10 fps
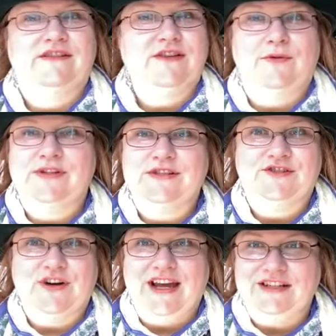always the
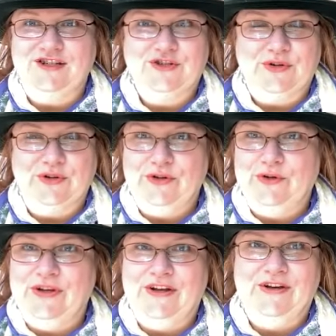tried and
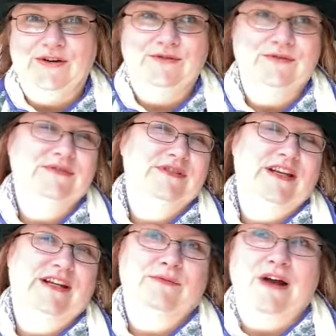true,
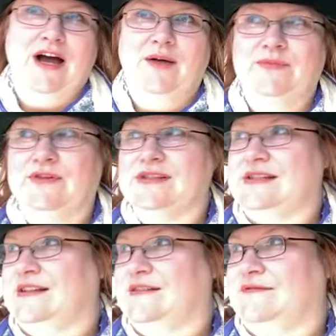J.D. Robb,
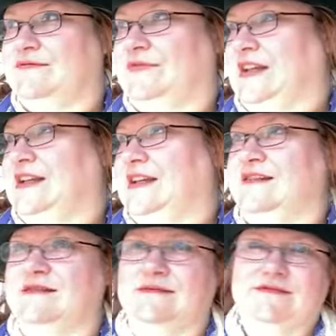Christine
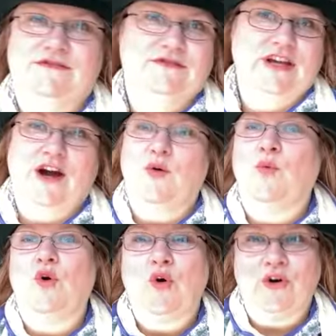Finn, J.R.
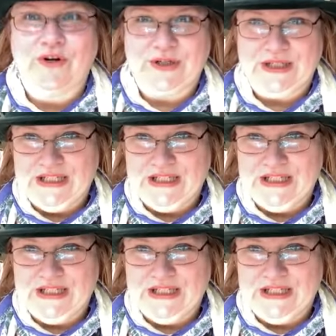Ward,